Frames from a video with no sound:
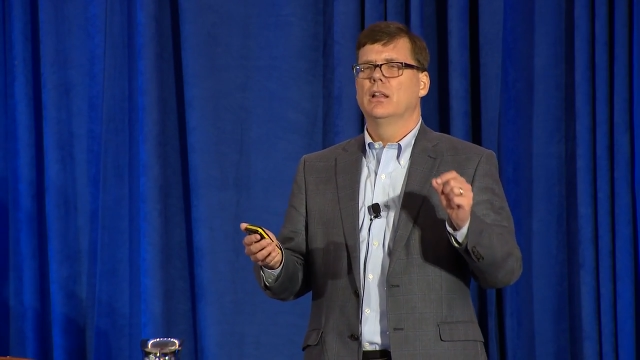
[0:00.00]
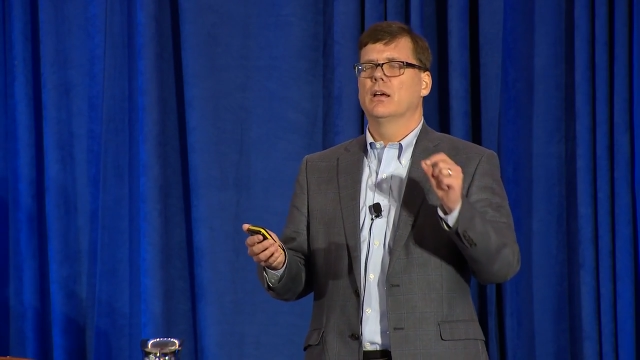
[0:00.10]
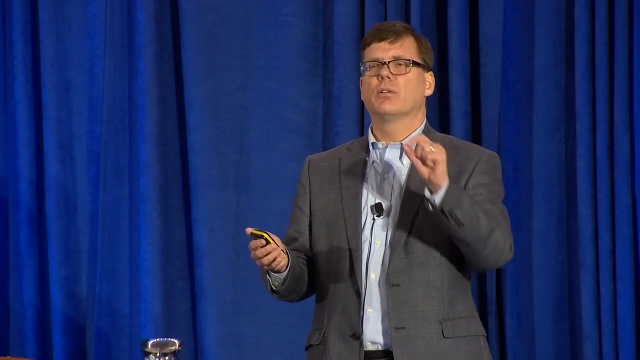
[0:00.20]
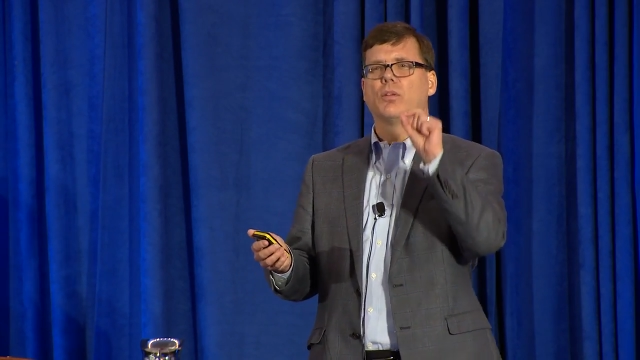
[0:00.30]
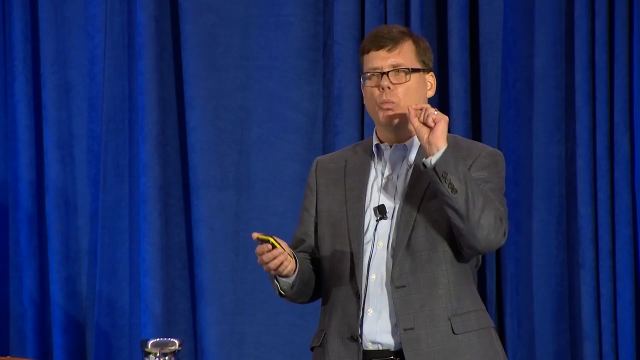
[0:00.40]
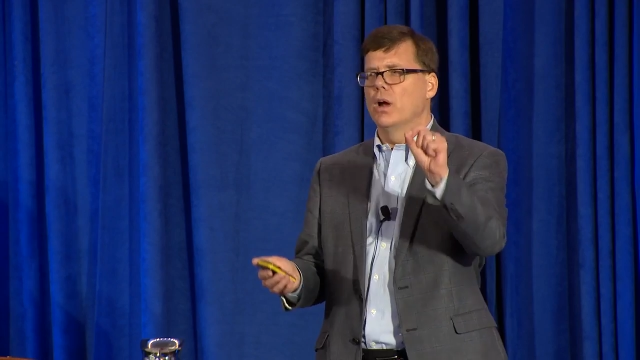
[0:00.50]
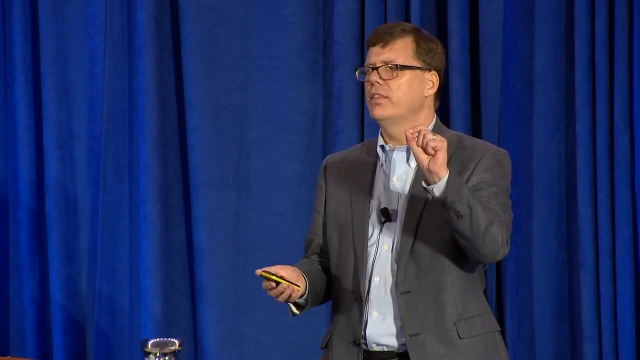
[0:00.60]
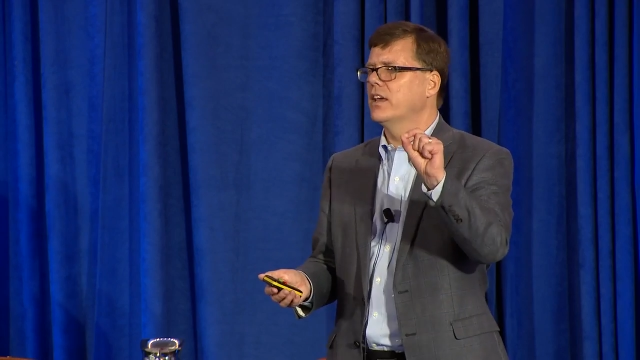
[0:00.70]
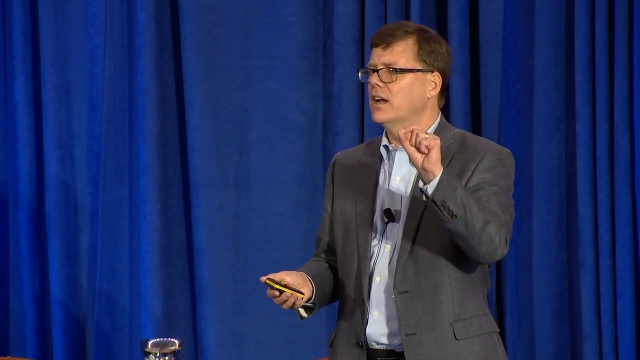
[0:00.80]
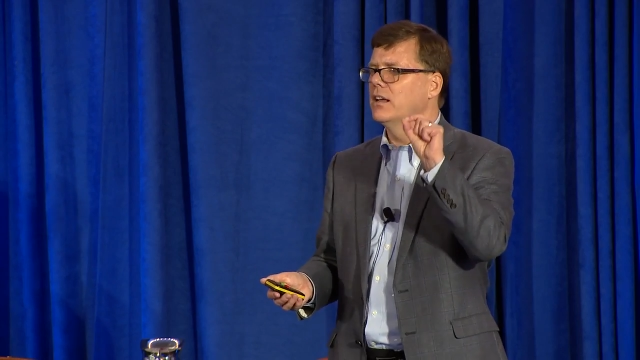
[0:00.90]
That was the one
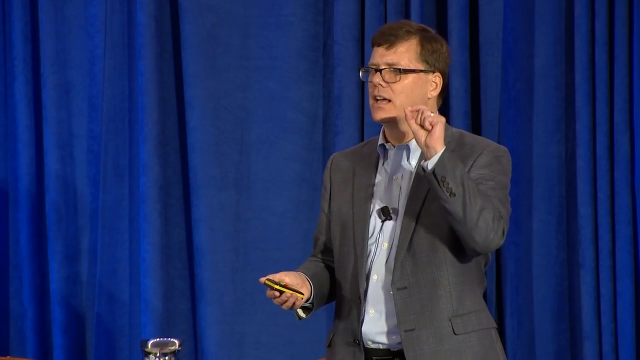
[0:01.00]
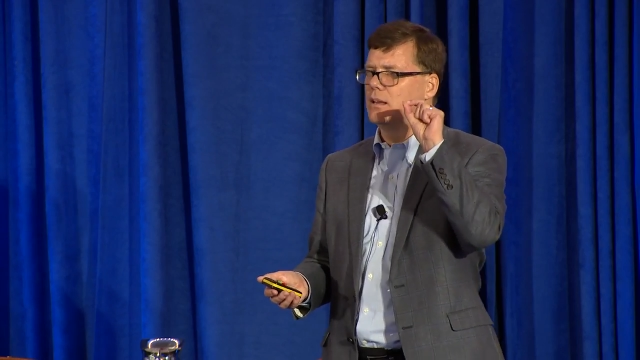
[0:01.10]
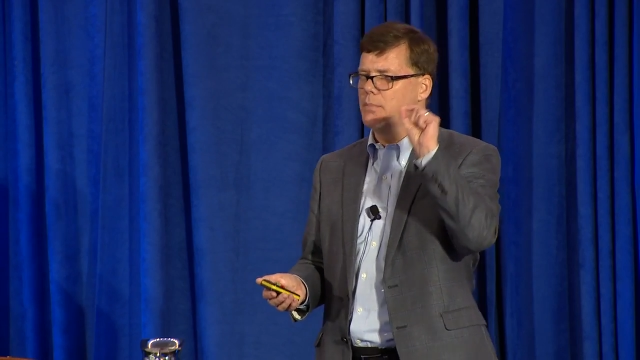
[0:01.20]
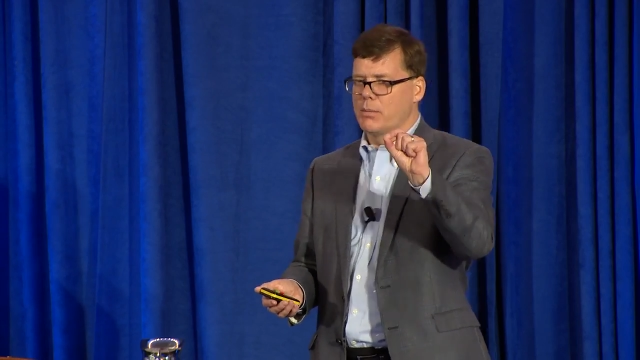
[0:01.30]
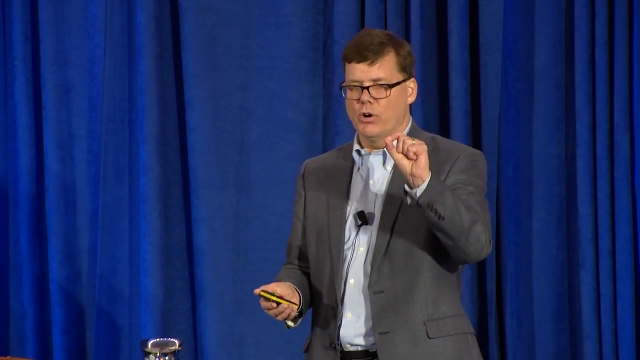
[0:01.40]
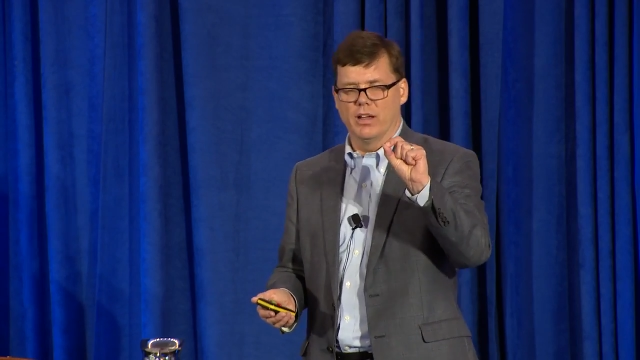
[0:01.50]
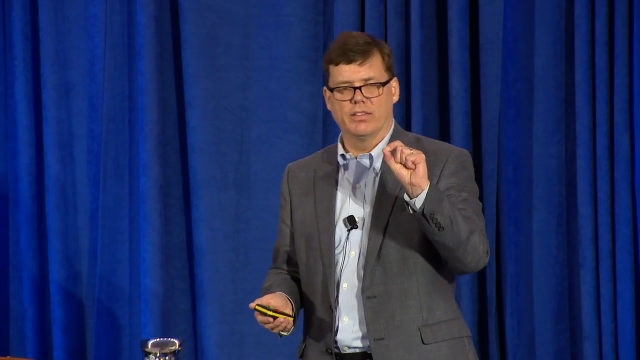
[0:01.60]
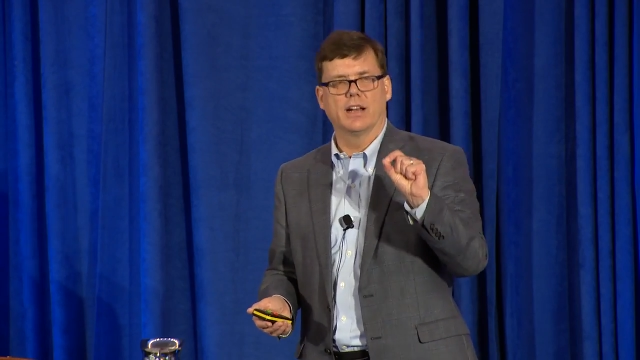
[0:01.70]
thing I had to memorize